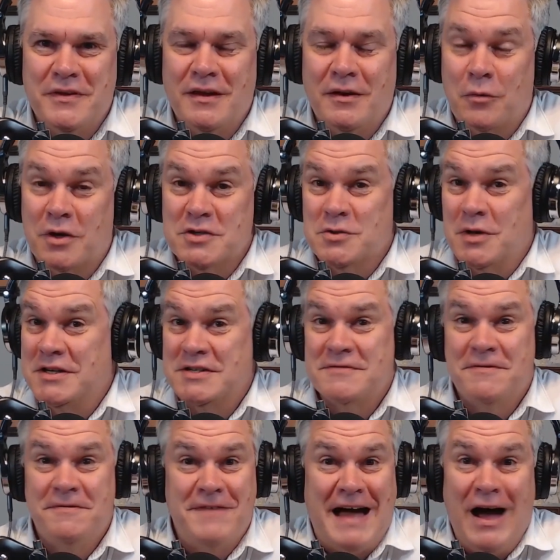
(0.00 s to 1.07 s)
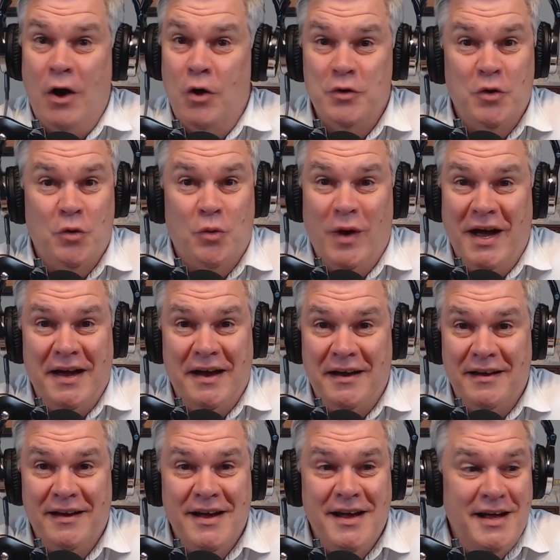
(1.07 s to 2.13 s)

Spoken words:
because I just found a way.